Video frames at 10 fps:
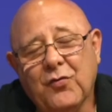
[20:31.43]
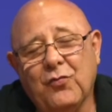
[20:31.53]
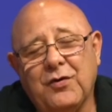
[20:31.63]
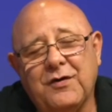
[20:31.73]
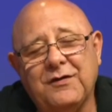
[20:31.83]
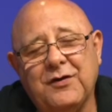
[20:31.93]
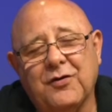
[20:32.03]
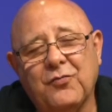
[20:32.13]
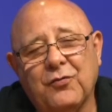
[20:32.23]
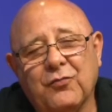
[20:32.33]
were, you
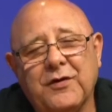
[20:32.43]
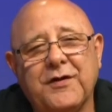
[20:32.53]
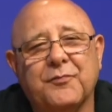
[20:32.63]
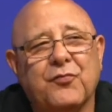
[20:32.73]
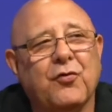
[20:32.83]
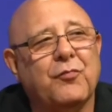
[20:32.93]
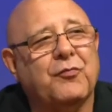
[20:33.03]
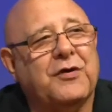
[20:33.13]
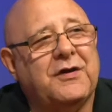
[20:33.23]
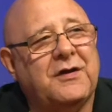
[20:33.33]
know, were really
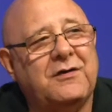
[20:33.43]
appropriate.